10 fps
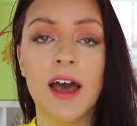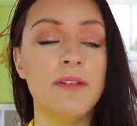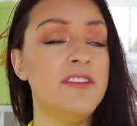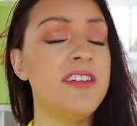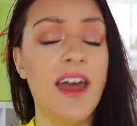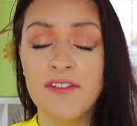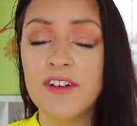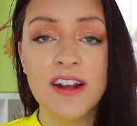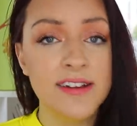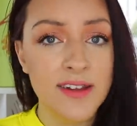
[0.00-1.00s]
I'm
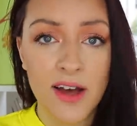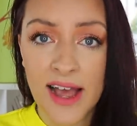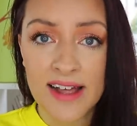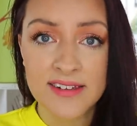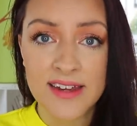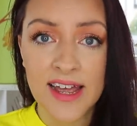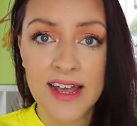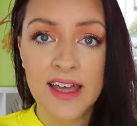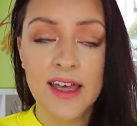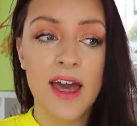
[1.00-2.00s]
definitely
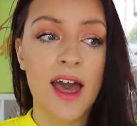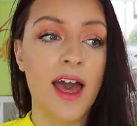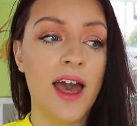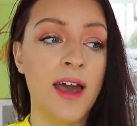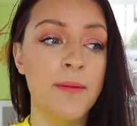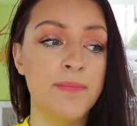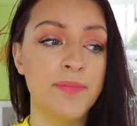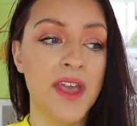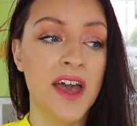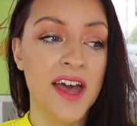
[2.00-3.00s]
sarcastic.
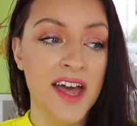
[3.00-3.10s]
Um,